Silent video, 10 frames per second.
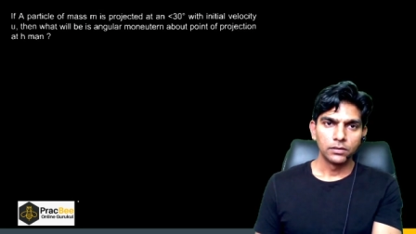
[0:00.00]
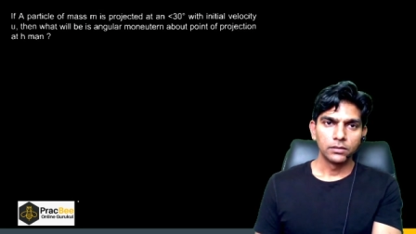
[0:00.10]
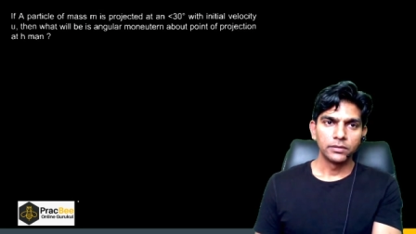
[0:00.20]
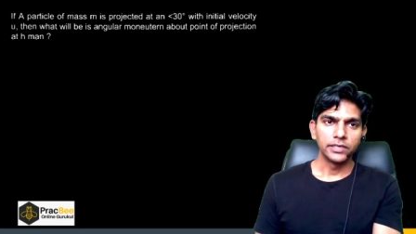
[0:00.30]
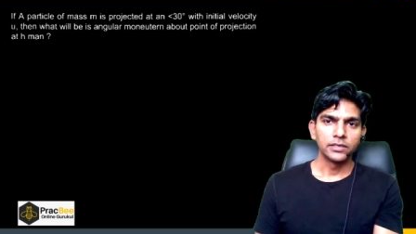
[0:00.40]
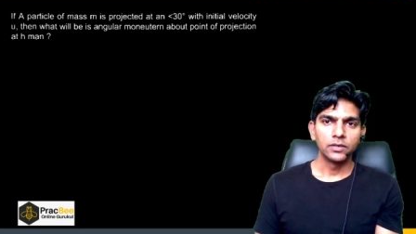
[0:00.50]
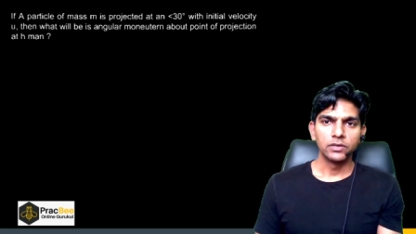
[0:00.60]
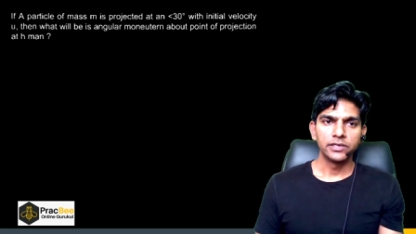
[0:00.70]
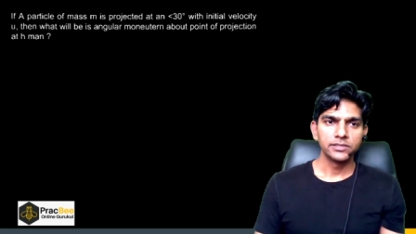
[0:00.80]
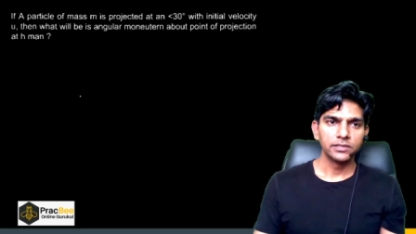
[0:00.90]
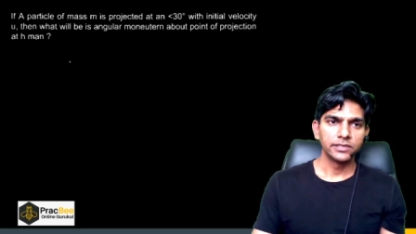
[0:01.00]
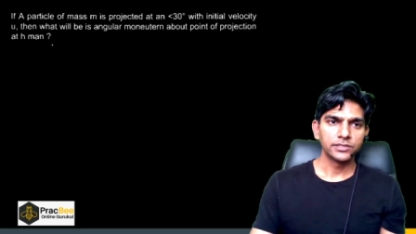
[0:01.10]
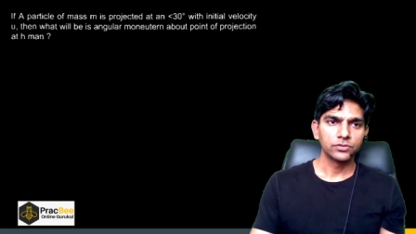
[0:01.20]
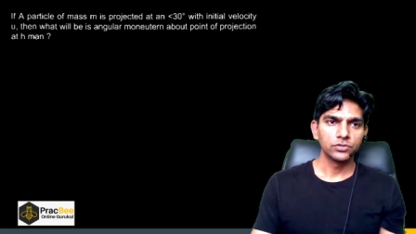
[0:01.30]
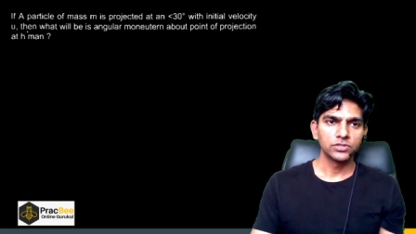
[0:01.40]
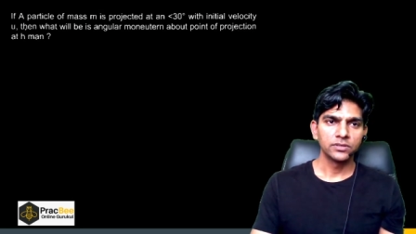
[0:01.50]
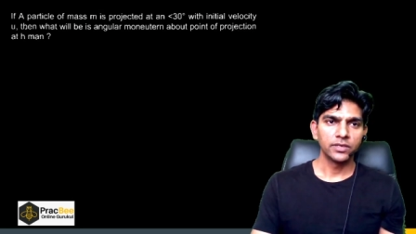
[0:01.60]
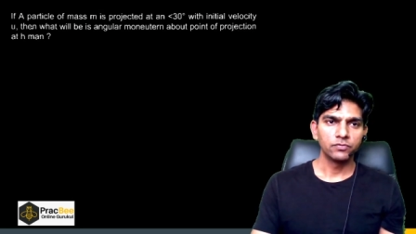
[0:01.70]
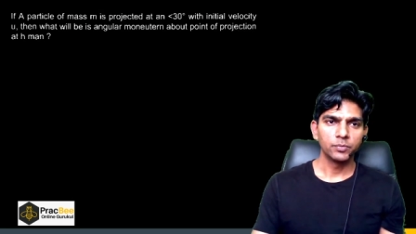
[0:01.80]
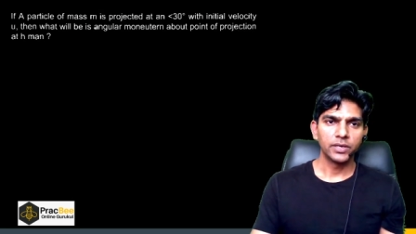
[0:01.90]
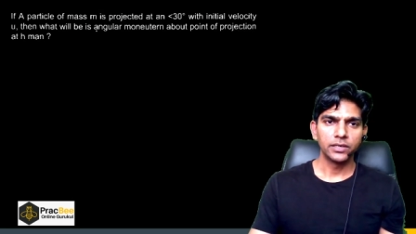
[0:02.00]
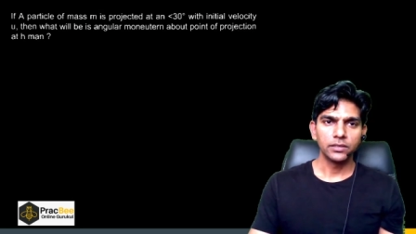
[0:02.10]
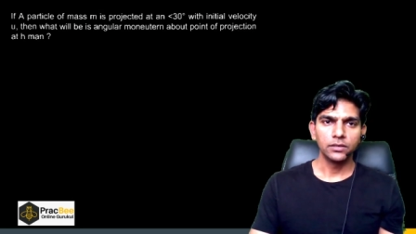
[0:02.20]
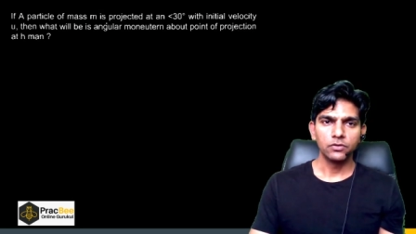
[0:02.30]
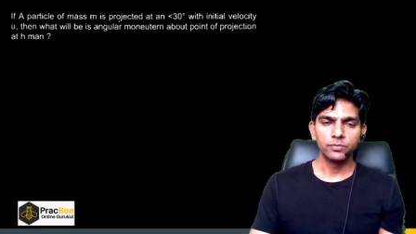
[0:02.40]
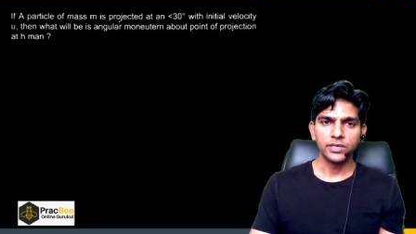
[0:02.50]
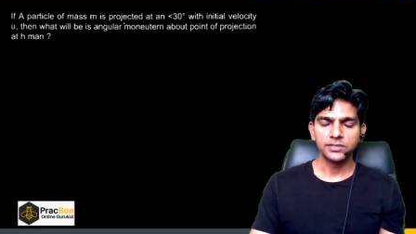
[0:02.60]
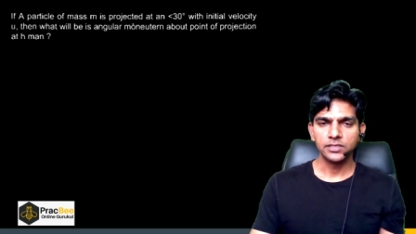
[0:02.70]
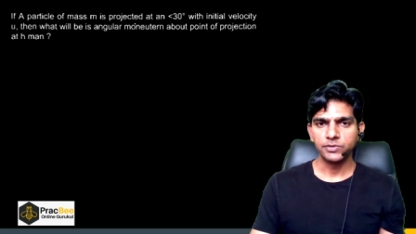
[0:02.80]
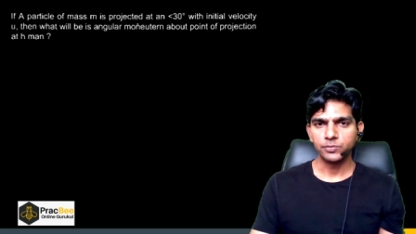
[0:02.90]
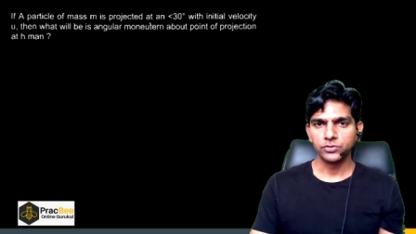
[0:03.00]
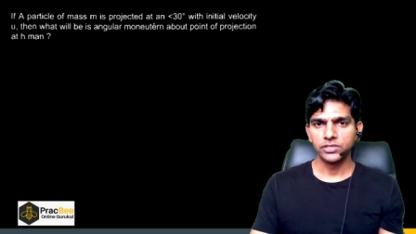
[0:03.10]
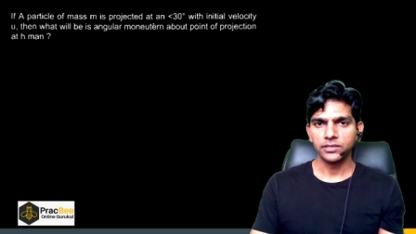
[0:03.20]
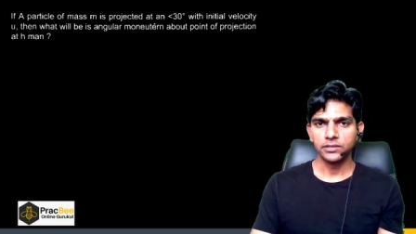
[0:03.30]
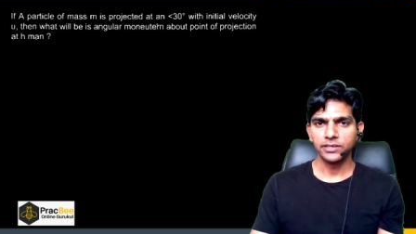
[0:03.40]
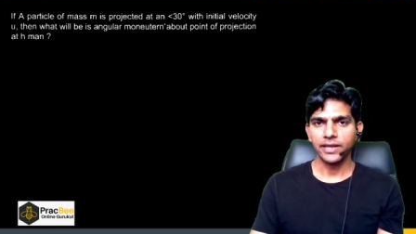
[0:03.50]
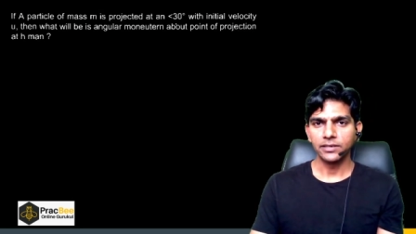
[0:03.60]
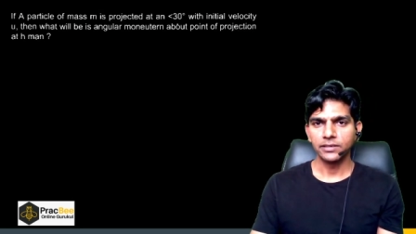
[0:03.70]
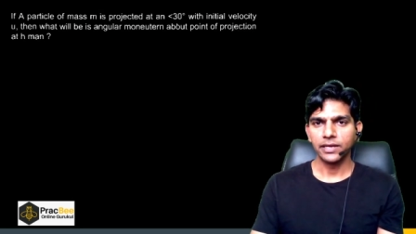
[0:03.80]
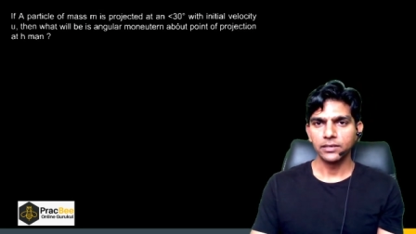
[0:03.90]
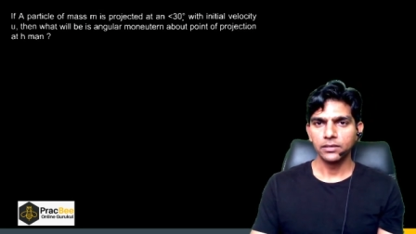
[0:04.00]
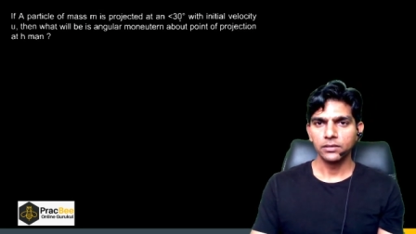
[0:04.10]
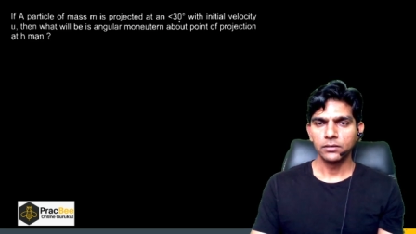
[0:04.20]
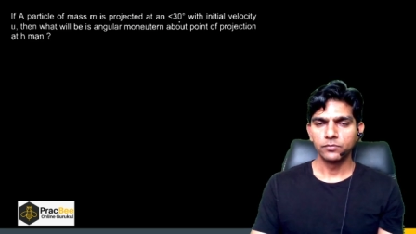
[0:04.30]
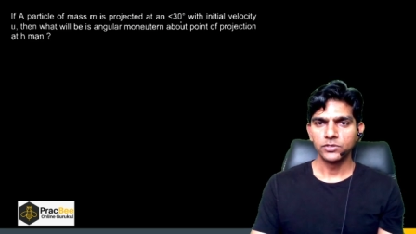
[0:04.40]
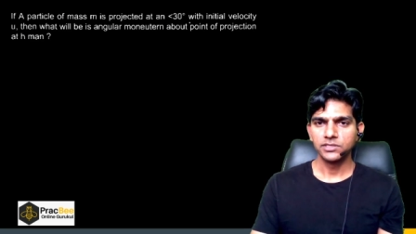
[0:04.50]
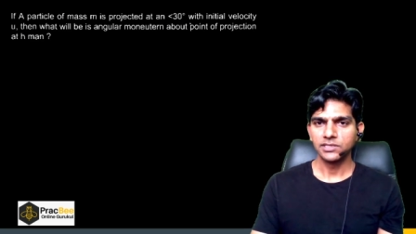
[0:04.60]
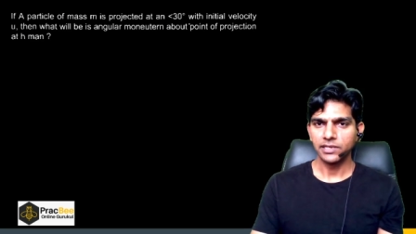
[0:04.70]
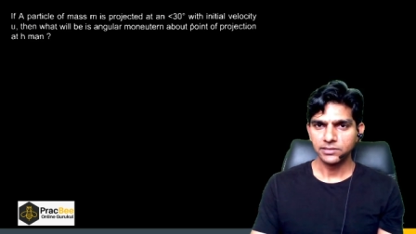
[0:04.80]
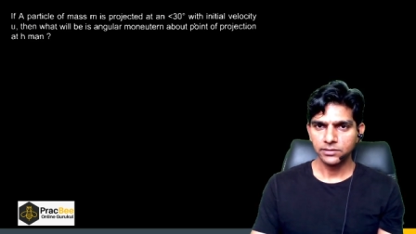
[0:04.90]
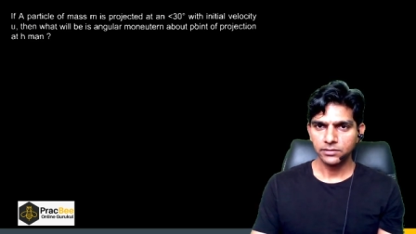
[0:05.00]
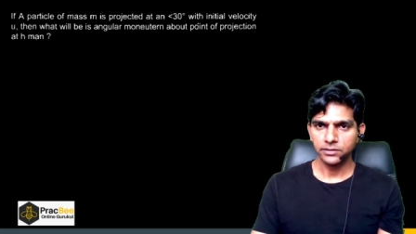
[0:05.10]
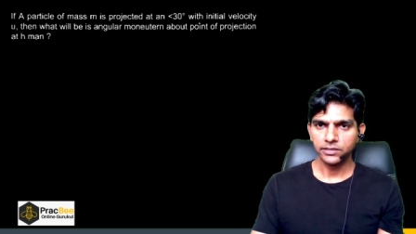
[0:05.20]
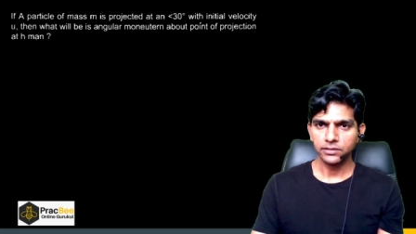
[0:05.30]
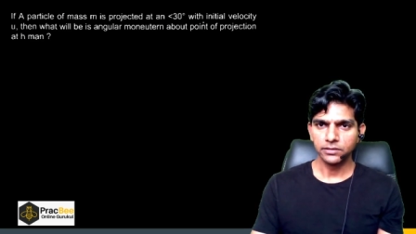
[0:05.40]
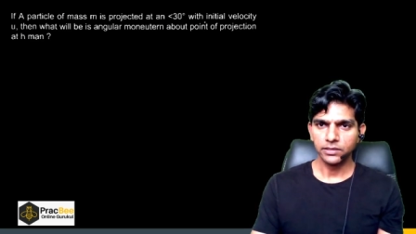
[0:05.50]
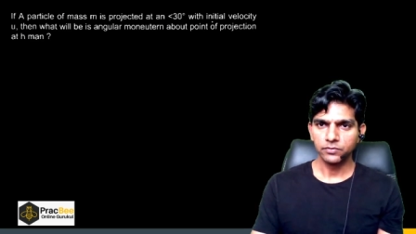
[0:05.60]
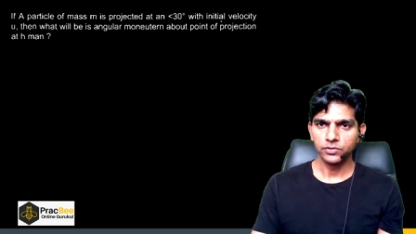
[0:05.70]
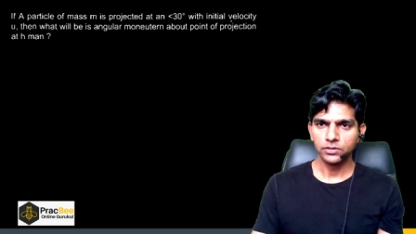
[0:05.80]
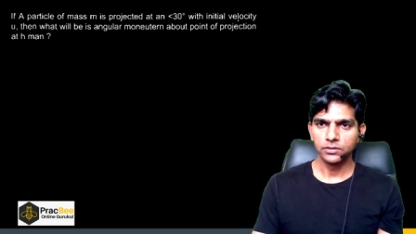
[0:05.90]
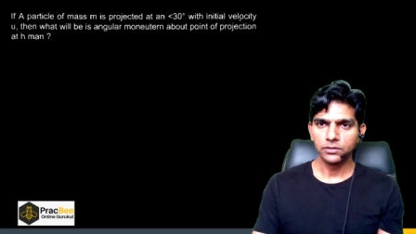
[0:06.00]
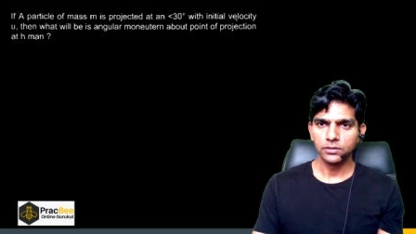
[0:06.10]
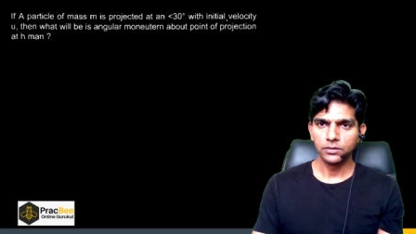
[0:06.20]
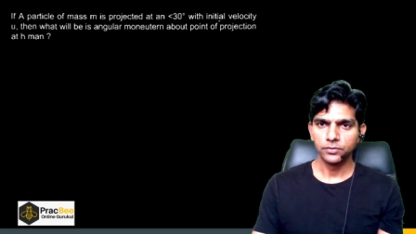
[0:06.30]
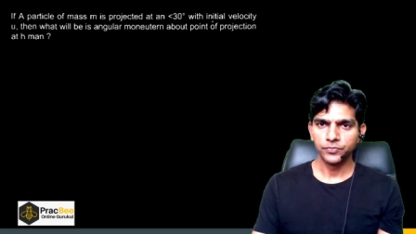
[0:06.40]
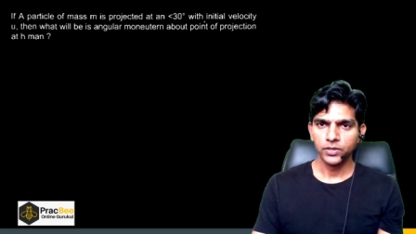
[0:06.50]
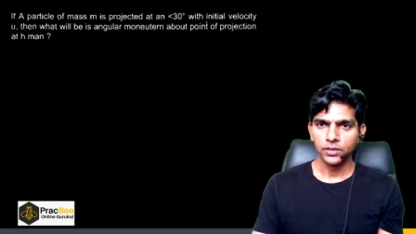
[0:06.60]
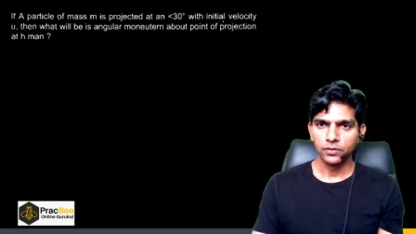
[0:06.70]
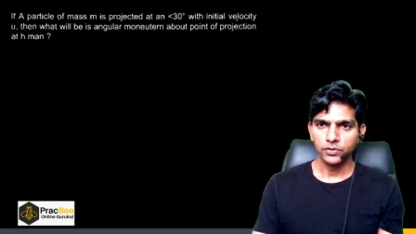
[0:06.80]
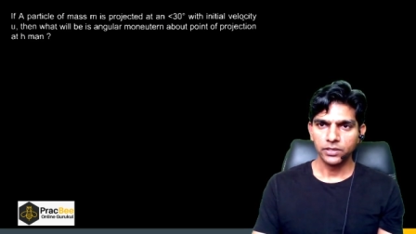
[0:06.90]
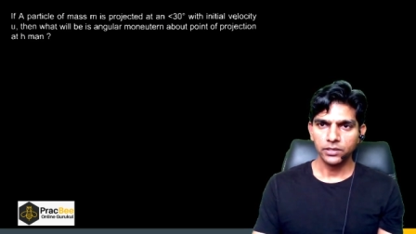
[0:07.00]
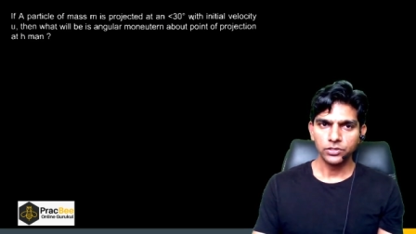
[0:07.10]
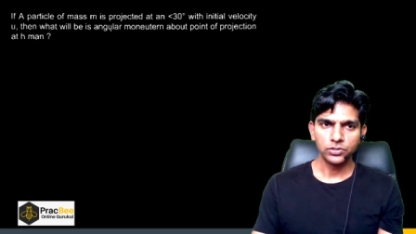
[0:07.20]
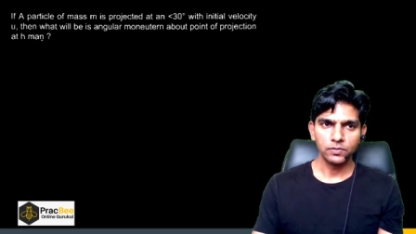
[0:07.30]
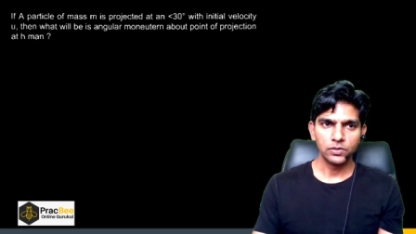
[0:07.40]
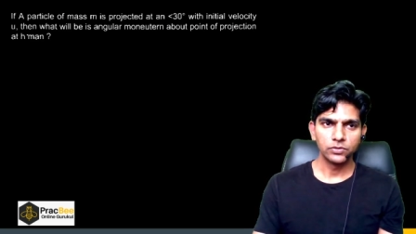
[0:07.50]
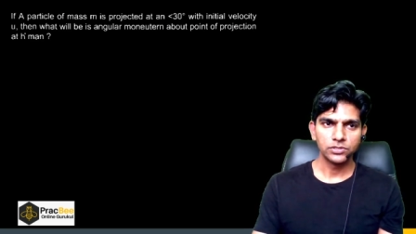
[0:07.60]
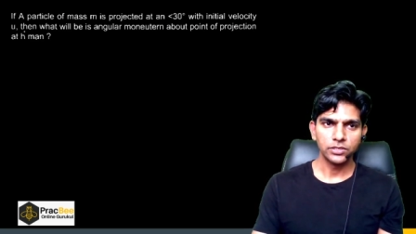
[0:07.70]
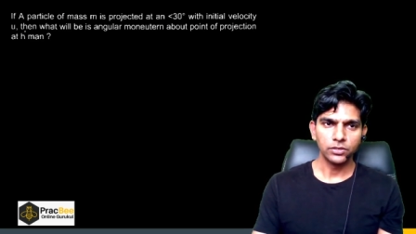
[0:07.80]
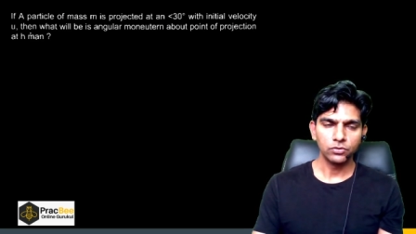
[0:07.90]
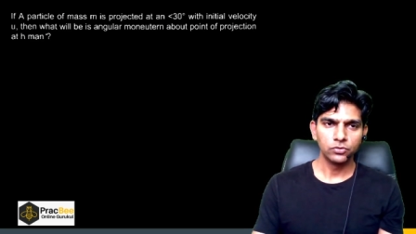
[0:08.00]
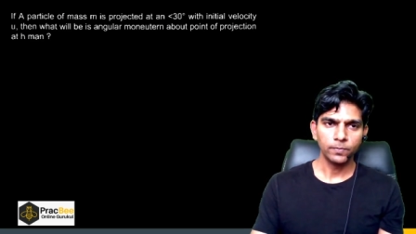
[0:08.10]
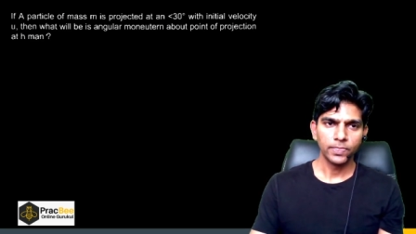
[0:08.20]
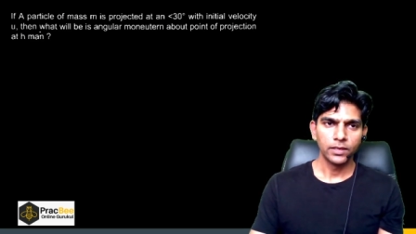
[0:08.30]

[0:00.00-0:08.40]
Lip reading: Right, now let us see the next question. If a particle of mass m is projected at an angle which is less than 30 degree with initial velocity u,